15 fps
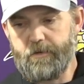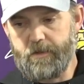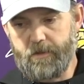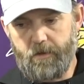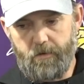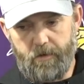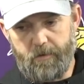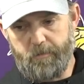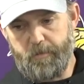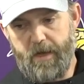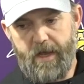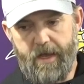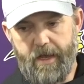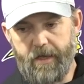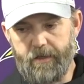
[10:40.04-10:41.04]
was going
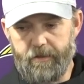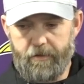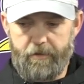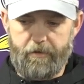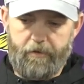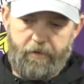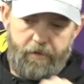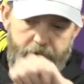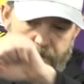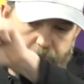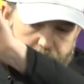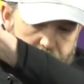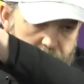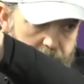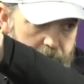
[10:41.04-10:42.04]
back, the
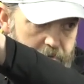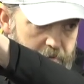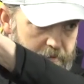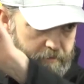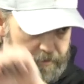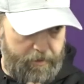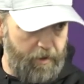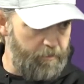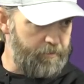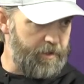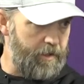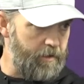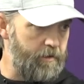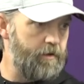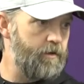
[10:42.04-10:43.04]
DB jumped
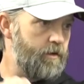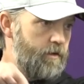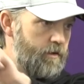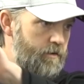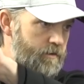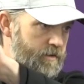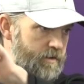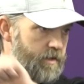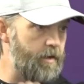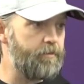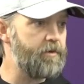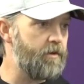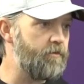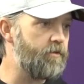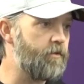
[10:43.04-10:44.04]
it and
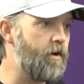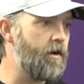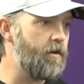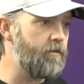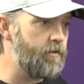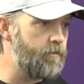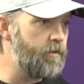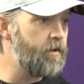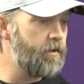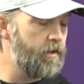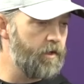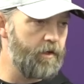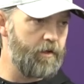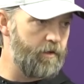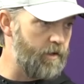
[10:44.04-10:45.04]
stepped in front of him,
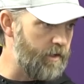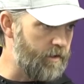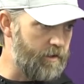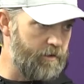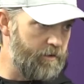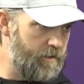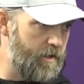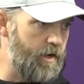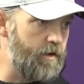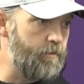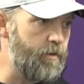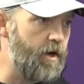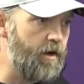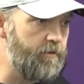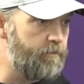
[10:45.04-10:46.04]
like cut
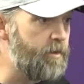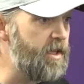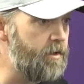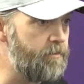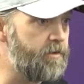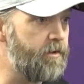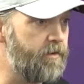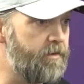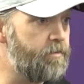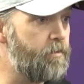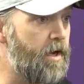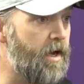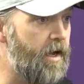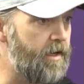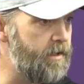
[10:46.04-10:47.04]
him off, beat him to the
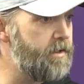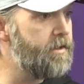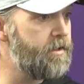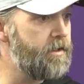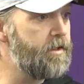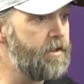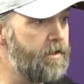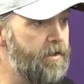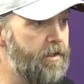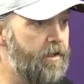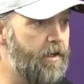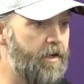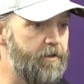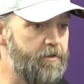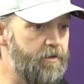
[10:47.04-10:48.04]
spot. Okay.
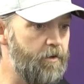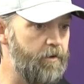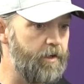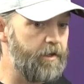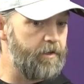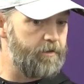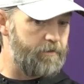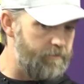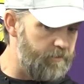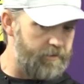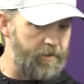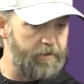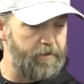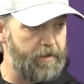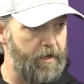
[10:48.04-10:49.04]
And so he
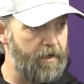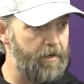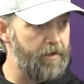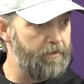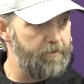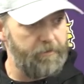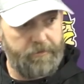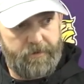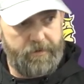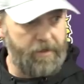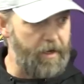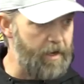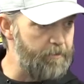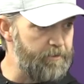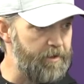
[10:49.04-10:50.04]
just kind of
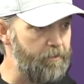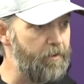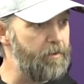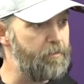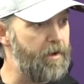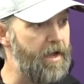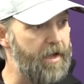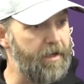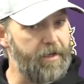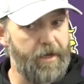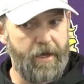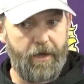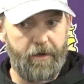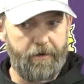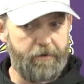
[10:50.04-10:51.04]
stopped and went back
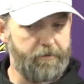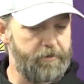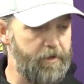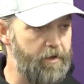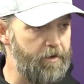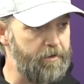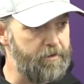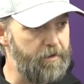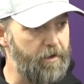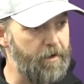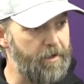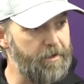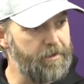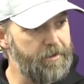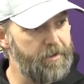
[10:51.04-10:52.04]
out, and Jared
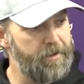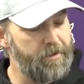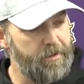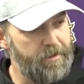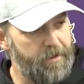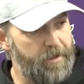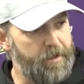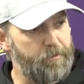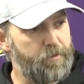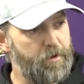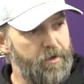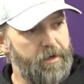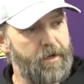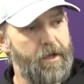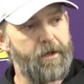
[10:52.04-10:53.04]
saw it and
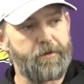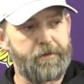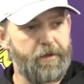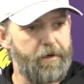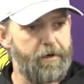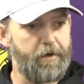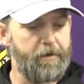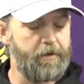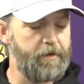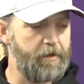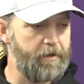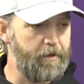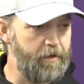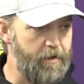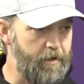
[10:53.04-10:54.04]
put it out there.
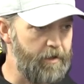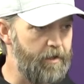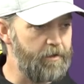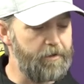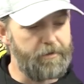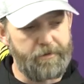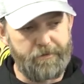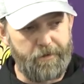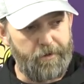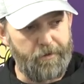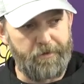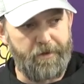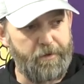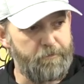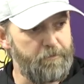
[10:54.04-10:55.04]
And again, this is
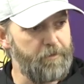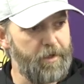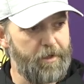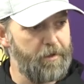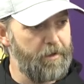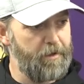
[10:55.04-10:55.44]
all them